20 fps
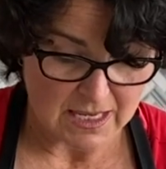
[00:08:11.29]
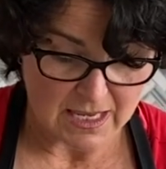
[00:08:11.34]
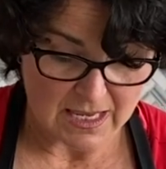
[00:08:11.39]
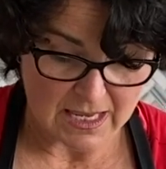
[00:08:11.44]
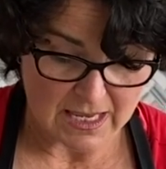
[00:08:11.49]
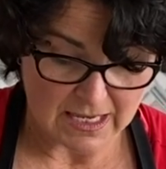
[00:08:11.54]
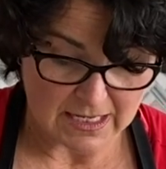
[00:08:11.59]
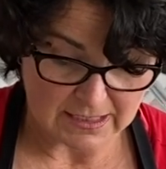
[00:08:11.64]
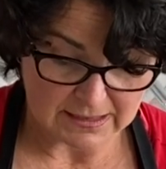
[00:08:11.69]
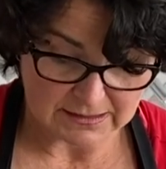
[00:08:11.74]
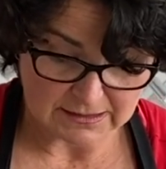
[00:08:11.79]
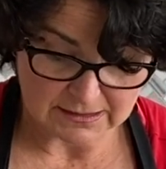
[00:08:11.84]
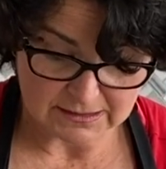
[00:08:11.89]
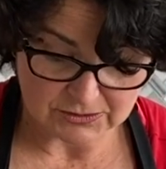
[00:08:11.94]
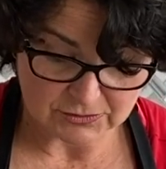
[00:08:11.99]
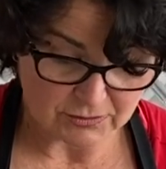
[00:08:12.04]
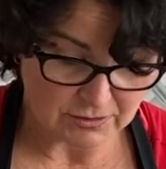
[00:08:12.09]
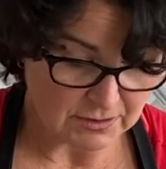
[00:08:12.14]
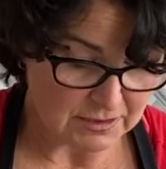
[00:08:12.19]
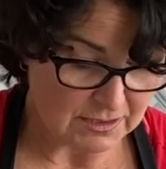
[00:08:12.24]
and
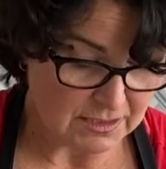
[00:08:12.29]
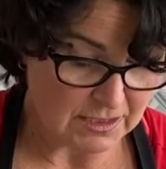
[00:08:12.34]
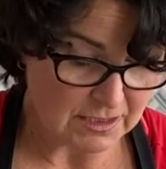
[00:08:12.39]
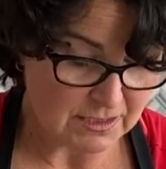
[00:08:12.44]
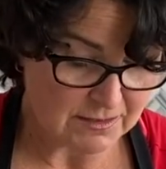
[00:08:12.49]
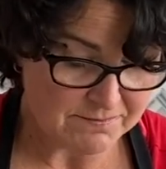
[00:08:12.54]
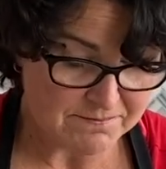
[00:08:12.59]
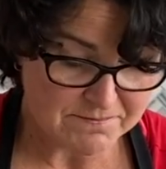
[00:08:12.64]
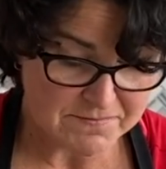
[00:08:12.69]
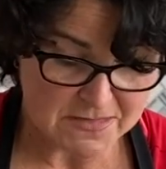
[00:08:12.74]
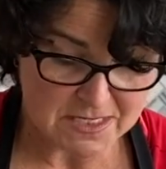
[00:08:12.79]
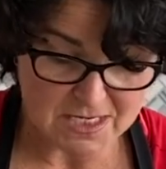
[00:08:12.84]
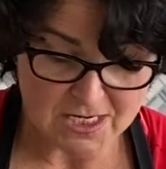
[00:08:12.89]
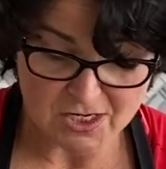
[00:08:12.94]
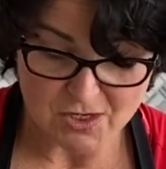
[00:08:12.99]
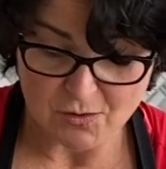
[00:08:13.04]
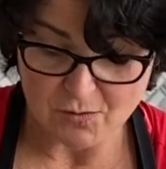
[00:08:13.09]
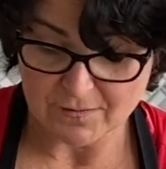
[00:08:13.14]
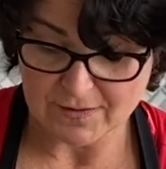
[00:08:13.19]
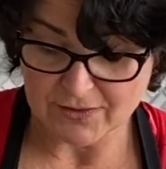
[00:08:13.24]
certainly,
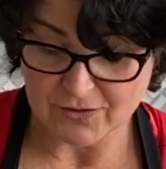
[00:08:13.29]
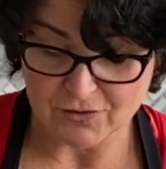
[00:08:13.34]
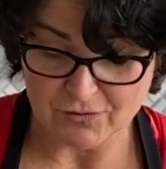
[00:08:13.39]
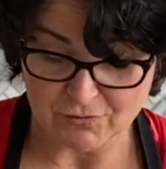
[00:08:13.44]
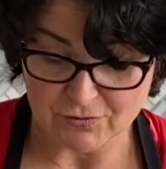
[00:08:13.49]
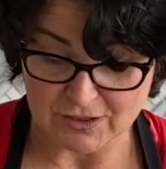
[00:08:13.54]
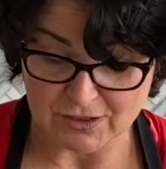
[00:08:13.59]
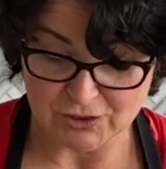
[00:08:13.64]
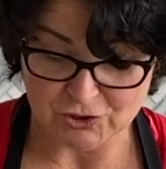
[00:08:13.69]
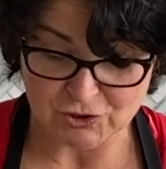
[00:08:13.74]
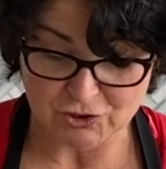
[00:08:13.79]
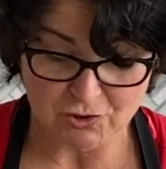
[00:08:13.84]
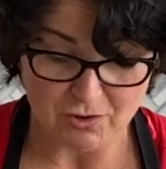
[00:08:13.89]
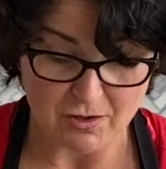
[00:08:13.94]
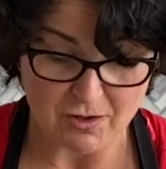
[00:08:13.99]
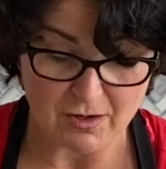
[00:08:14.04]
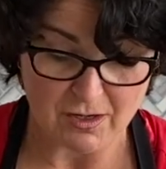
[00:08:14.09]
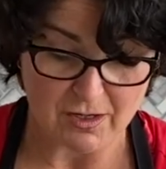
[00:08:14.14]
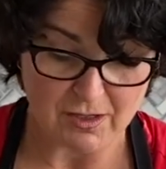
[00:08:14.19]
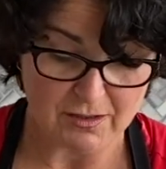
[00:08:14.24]
whether they're in a
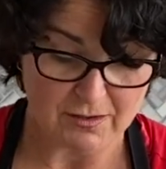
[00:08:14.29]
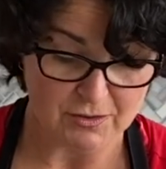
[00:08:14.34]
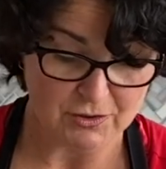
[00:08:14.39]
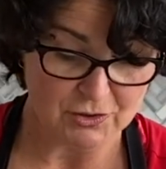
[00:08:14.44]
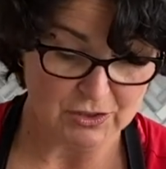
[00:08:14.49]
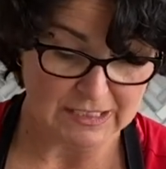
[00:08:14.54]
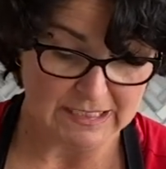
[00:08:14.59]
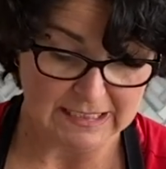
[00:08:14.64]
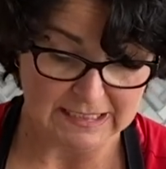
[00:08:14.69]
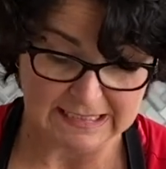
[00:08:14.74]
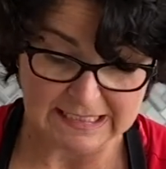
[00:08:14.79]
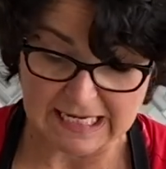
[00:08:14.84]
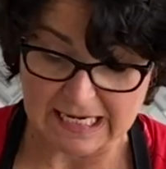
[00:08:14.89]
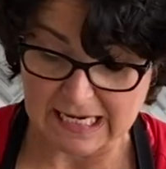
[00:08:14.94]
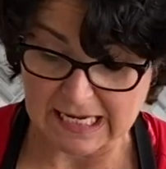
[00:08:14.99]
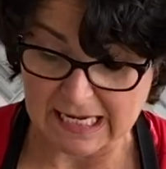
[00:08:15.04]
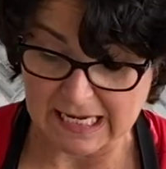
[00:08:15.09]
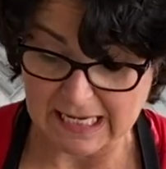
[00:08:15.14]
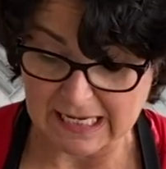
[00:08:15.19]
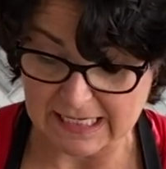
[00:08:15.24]
jar or in a
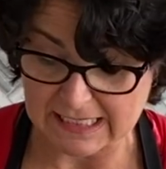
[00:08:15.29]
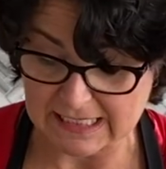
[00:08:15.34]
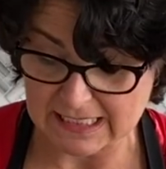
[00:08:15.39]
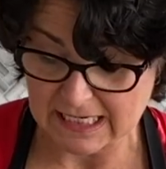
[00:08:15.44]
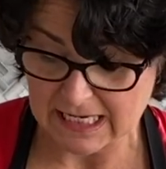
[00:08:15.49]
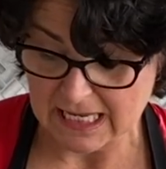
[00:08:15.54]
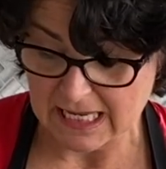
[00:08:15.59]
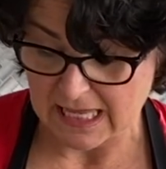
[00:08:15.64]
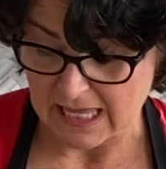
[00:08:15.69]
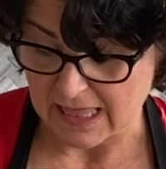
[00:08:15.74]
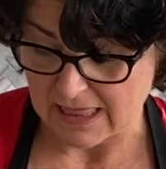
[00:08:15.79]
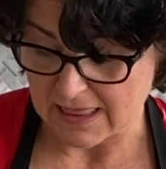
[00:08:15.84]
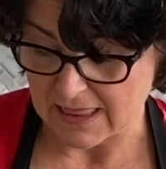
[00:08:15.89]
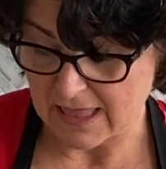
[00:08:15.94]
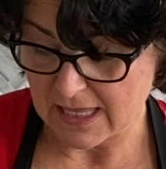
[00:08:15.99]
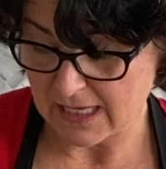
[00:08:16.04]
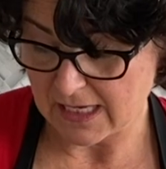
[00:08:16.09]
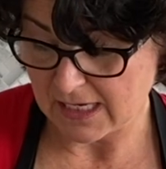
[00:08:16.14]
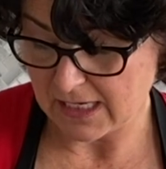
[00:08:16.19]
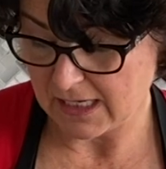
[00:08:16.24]
can,
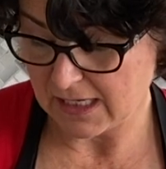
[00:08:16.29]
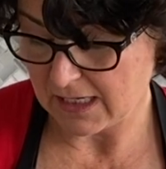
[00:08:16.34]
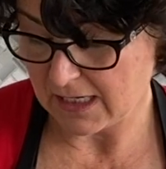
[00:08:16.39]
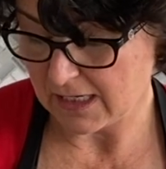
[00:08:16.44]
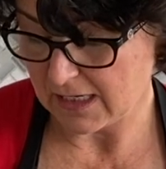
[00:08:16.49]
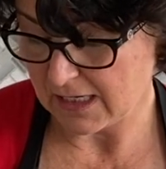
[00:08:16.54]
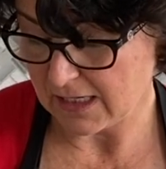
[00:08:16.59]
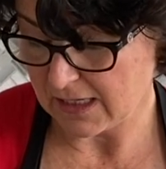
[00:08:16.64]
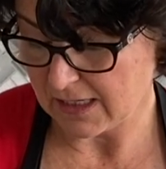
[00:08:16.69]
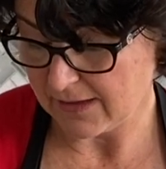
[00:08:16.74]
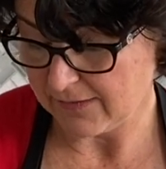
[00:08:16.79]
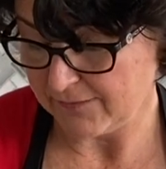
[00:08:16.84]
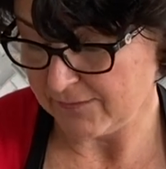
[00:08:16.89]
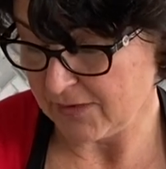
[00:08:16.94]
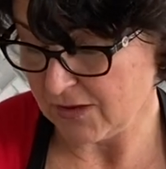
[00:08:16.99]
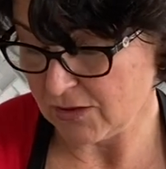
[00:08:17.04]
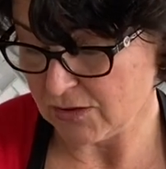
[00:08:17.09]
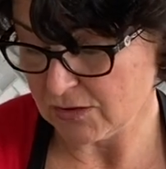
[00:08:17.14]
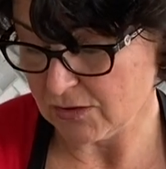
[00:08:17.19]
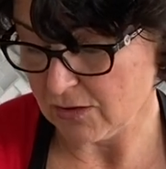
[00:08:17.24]

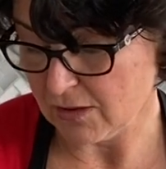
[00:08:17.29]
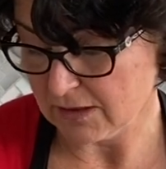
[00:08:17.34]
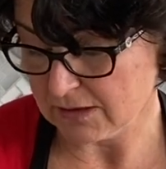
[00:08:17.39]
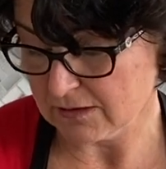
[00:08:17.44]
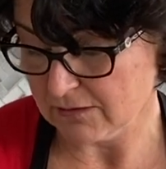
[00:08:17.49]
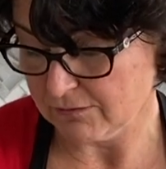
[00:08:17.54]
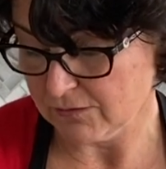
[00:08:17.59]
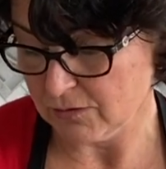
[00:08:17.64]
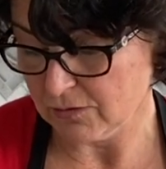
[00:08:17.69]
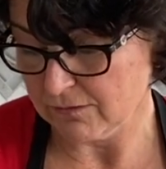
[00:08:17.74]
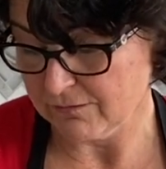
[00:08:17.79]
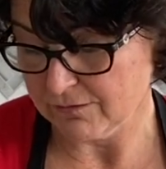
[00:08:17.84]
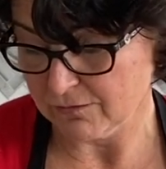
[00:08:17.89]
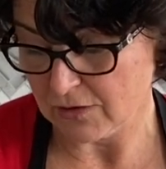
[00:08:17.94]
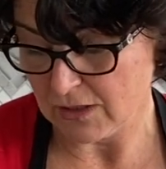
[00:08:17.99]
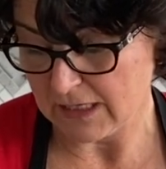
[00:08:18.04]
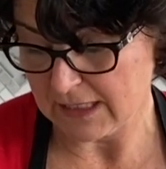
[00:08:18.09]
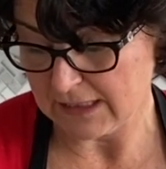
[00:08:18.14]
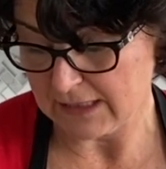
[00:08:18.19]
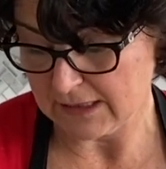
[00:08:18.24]
there's lots of good
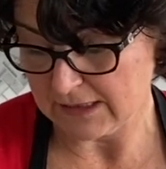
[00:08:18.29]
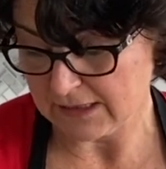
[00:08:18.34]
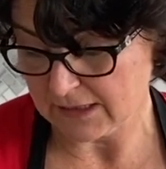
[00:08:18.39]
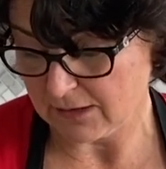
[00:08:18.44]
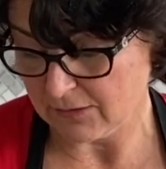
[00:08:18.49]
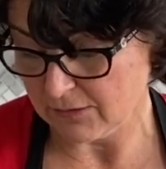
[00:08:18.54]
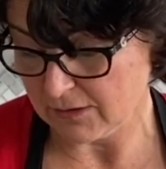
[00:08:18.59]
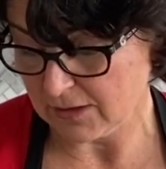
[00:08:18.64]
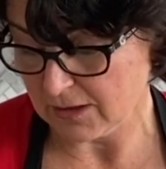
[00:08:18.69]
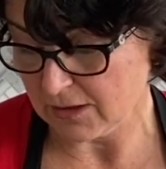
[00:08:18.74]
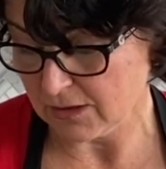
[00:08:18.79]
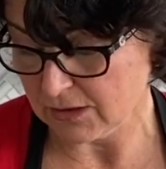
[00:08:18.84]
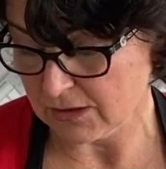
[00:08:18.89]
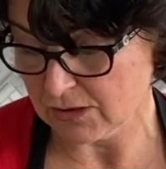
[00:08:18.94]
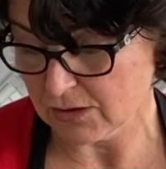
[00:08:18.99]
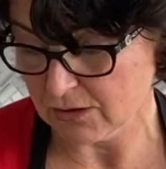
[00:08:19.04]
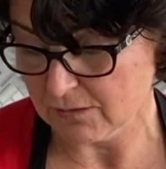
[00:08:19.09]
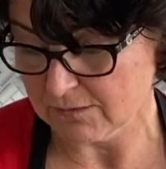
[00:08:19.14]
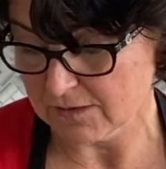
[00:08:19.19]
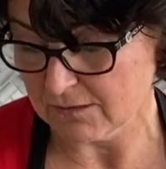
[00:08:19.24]
varieties out there in
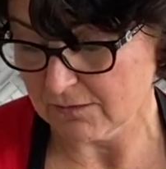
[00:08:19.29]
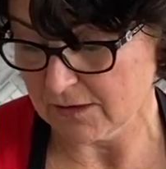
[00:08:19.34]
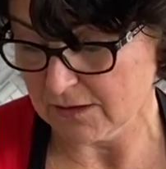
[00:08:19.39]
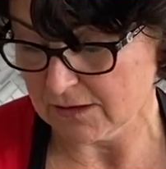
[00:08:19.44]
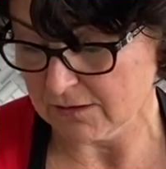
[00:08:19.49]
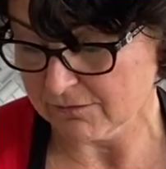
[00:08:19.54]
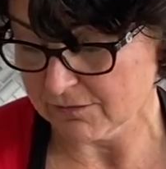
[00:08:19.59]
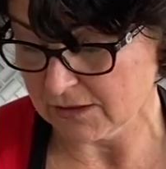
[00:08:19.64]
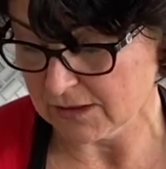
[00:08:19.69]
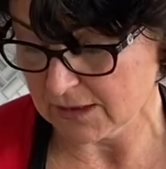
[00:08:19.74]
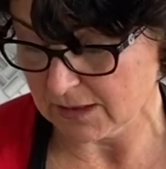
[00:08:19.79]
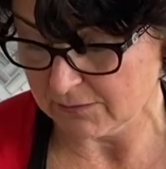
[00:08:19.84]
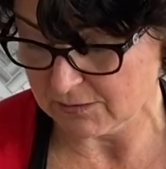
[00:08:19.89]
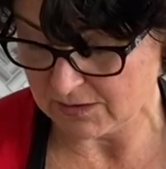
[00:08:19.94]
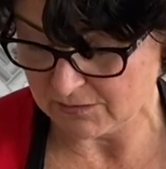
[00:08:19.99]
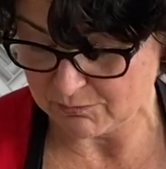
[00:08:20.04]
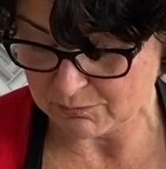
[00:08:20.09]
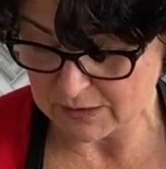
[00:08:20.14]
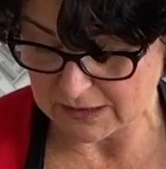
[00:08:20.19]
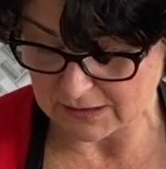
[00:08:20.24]
terms of the different types
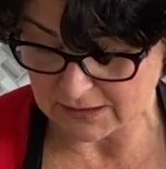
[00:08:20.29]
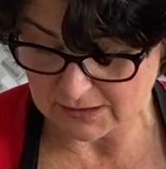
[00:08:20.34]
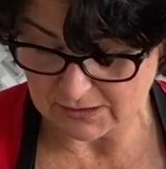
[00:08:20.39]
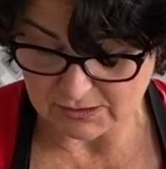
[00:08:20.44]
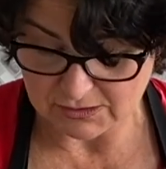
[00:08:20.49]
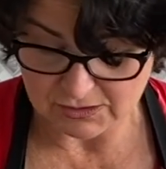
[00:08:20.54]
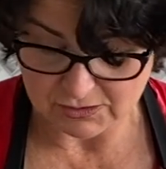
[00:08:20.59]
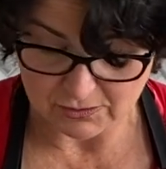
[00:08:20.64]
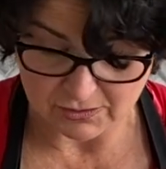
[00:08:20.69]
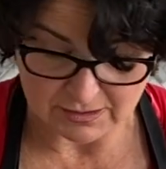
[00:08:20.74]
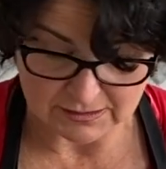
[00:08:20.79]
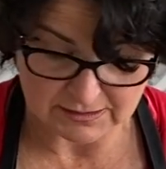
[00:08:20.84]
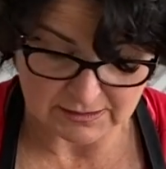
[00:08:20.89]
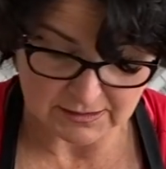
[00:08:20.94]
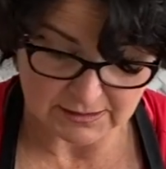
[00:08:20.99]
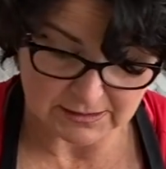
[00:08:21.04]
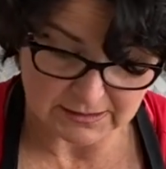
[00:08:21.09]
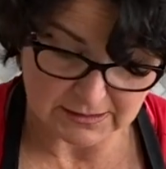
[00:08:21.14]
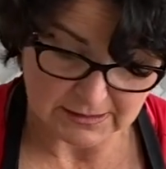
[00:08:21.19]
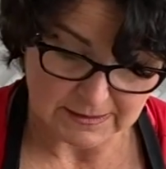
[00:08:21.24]
of pizza
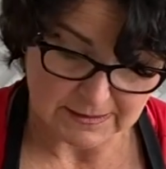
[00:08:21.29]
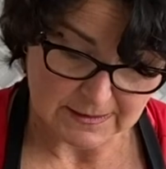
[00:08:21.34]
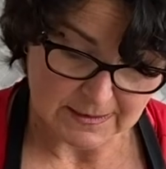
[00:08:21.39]
sauces.